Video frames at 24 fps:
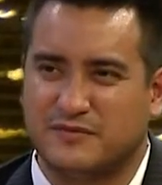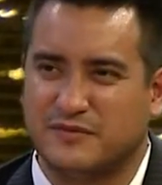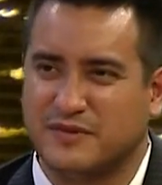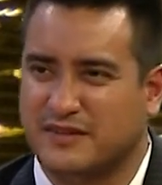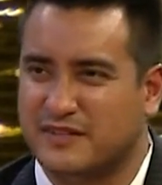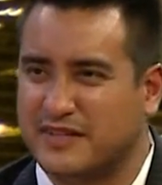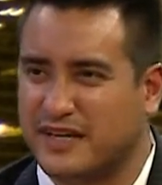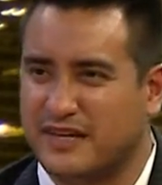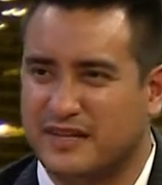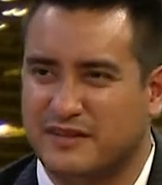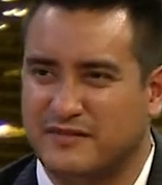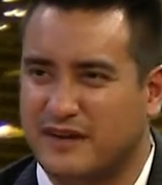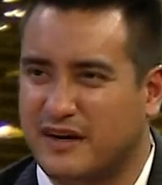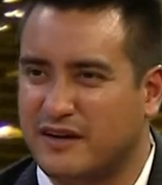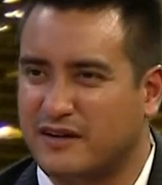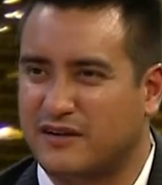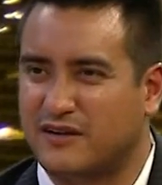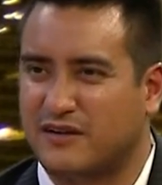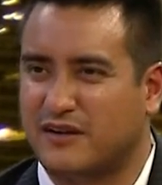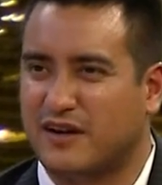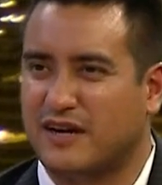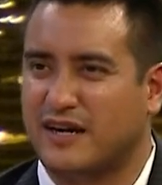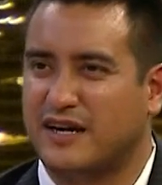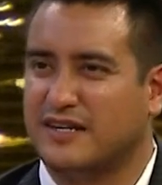the date of
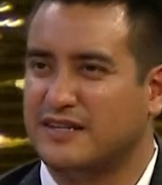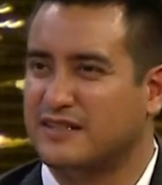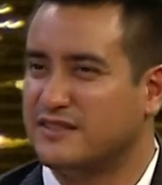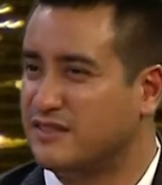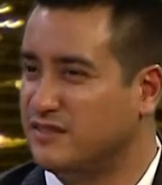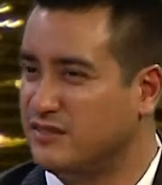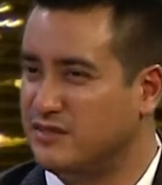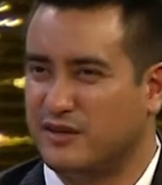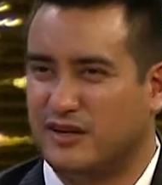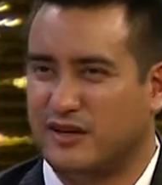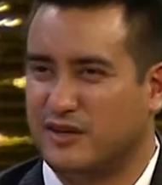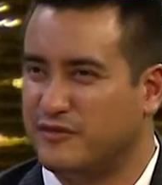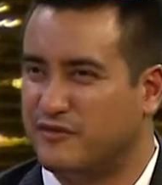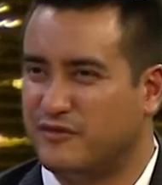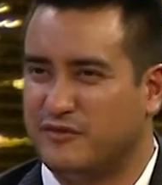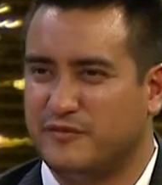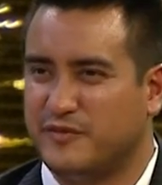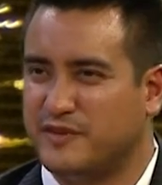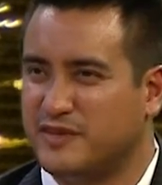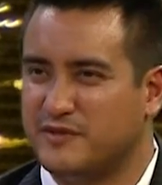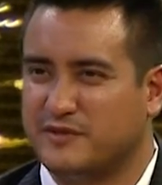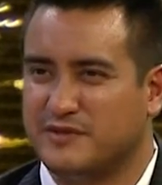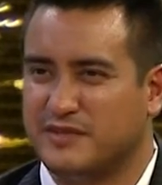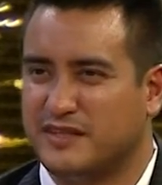outcry? Do you know, are you
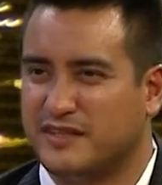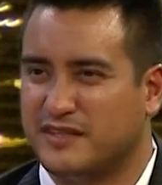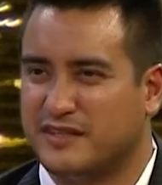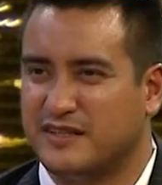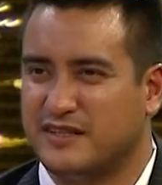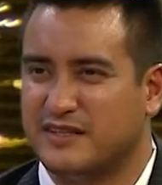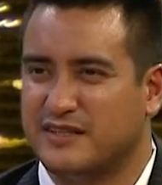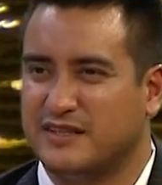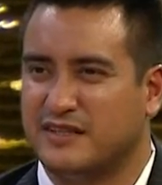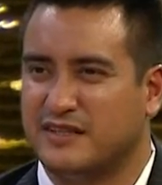familiar with any of that?